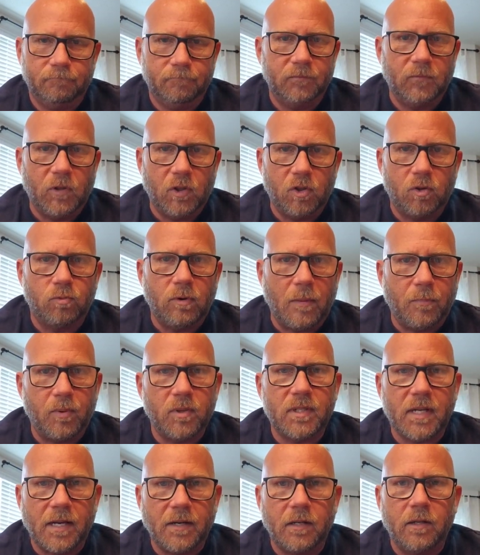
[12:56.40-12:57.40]
You're
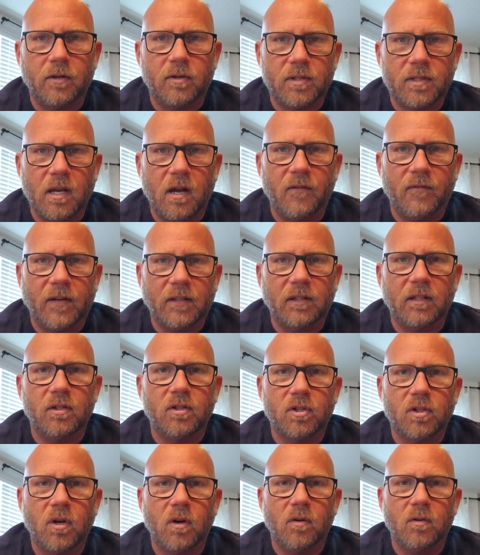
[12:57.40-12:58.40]
representing yourself at these
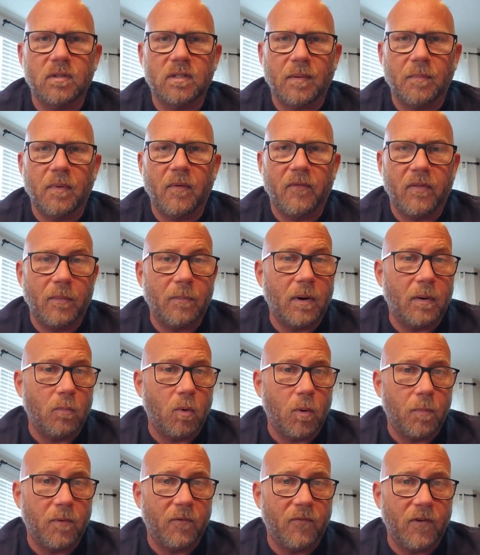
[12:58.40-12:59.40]
shows. Some of them are
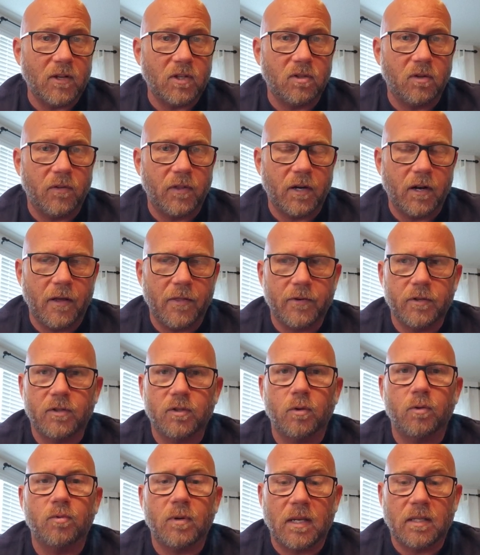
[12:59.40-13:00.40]
more professional than others, so
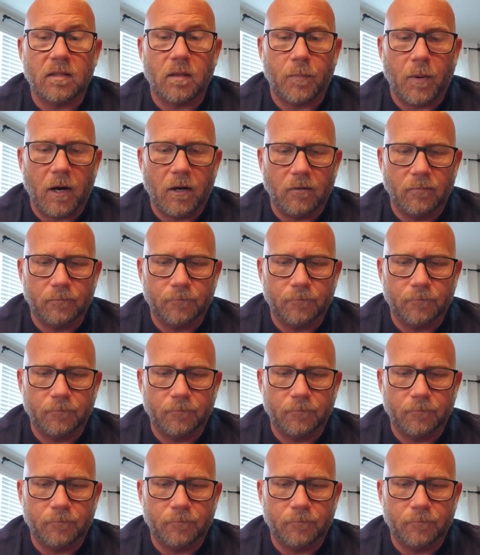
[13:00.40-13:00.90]
dress the part.